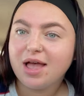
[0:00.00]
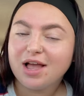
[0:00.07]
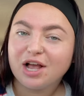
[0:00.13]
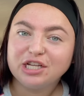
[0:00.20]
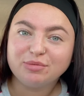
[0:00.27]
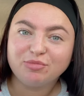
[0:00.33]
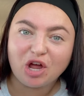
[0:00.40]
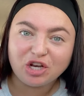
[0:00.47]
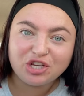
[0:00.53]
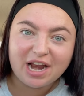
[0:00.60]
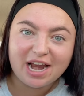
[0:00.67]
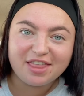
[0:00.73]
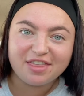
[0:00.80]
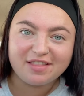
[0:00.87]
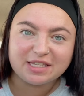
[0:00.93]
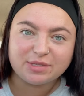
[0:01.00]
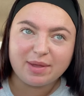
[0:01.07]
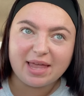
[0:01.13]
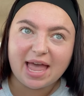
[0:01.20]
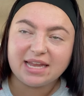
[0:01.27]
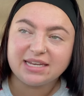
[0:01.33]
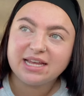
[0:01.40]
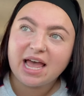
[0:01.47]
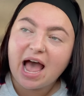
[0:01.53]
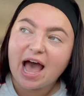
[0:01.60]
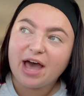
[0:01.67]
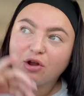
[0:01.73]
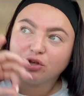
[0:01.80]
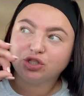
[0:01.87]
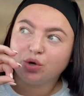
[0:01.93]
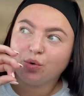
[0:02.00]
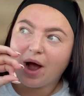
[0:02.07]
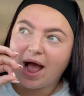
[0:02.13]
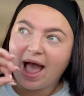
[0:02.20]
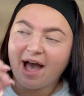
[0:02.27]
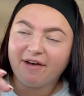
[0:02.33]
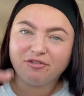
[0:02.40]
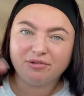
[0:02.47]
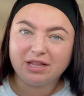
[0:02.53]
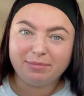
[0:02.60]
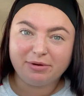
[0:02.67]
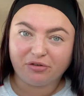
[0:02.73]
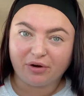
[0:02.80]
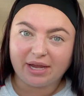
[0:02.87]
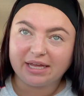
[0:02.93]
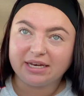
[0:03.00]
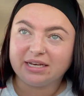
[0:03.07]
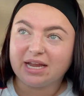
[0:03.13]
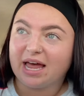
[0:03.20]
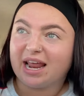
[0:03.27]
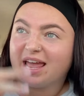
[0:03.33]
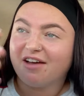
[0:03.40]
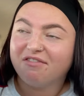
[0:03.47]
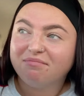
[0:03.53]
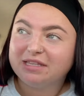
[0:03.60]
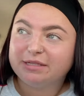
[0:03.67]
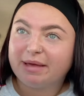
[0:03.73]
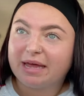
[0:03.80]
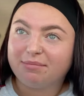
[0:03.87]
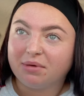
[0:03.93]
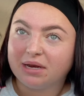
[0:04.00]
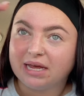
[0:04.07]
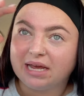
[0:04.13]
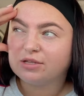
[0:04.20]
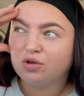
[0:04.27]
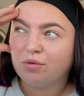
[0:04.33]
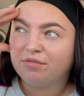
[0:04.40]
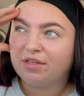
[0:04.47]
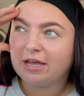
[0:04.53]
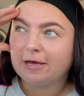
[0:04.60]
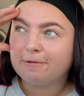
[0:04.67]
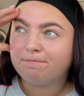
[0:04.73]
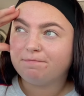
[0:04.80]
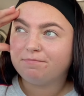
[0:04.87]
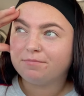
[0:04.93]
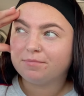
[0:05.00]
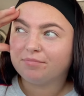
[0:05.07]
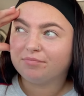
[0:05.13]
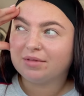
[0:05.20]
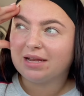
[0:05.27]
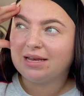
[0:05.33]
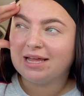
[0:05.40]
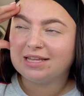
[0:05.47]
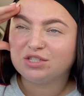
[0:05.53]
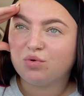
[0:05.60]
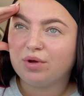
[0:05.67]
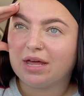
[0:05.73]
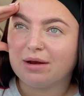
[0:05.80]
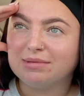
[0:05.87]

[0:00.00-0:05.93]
because I'm not doing anything this weekend, and also I haven't really been drinking and I haven't been spending money. So I'm thinking, let's go and get a